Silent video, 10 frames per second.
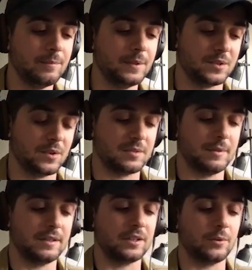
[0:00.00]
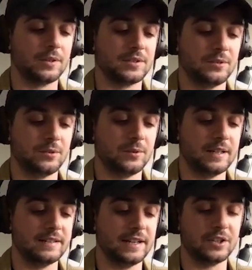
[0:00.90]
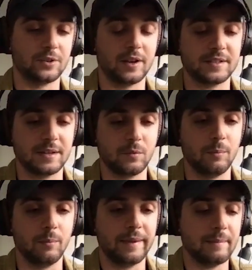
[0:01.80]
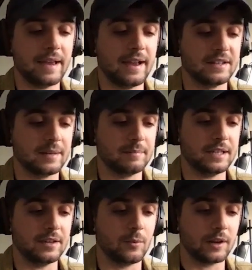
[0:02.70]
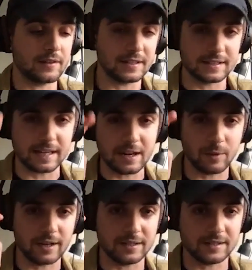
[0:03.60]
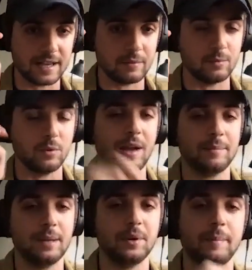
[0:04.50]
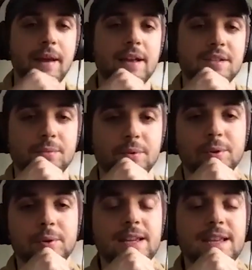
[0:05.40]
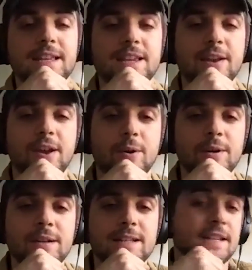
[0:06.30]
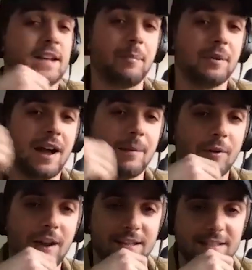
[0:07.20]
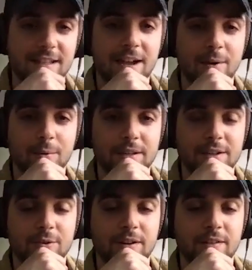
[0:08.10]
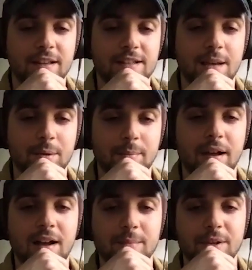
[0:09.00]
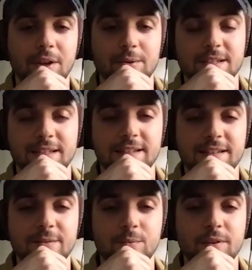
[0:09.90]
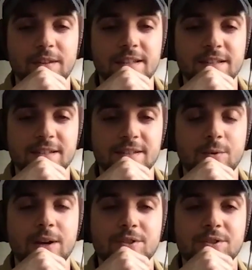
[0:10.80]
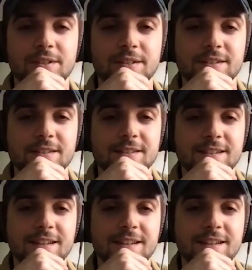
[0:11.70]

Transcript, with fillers: is ultimately going to endanger us and may end up being one of these gateways that we will not be able to pass through. You know, did Oppenheimer ask that when he created the atomic bomb? You know, were these questions